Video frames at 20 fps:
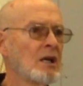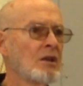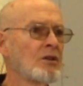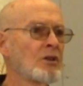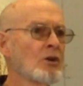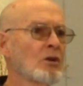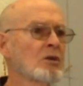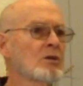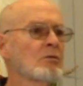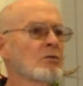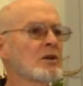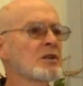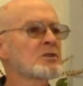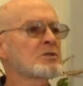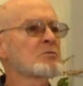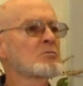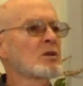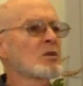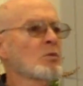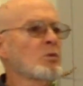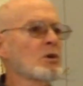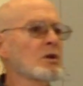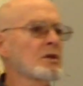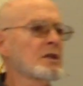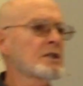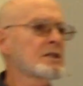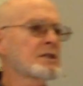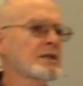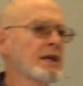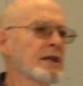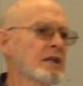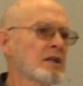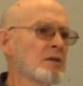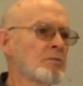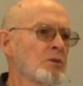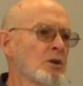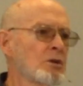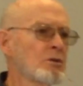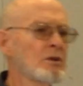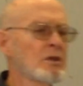The only reason we're worthy to take
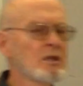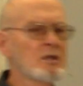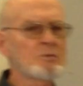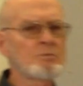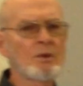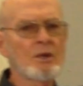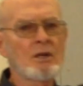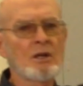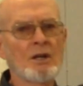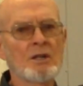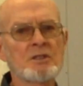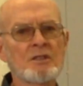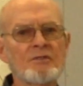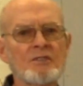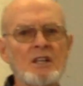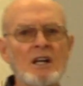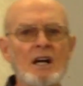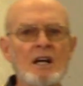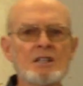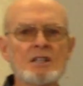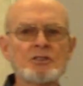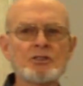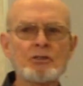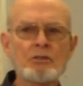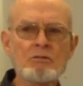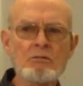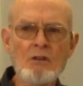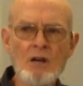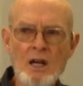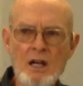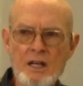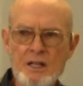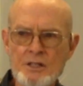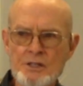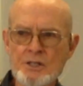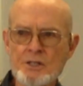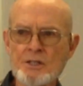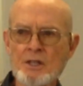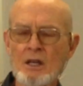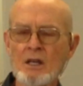communion is because of God's
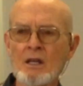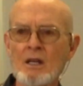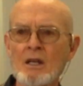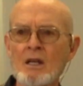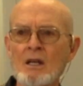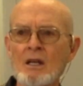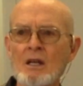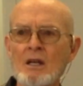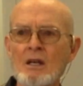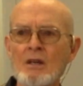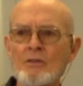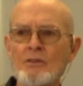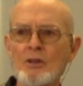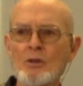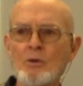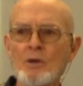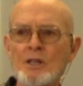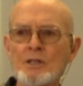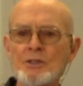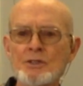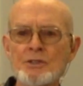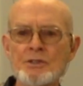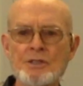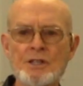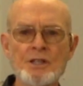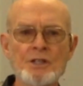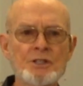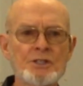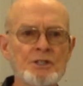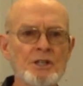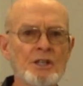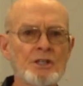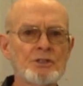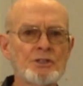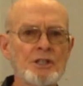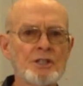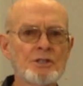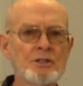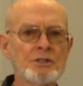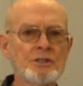grace through him, His Son
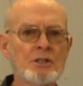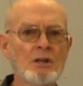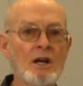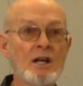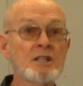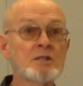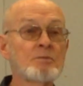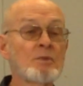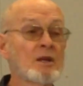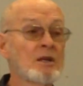Jesus Christ.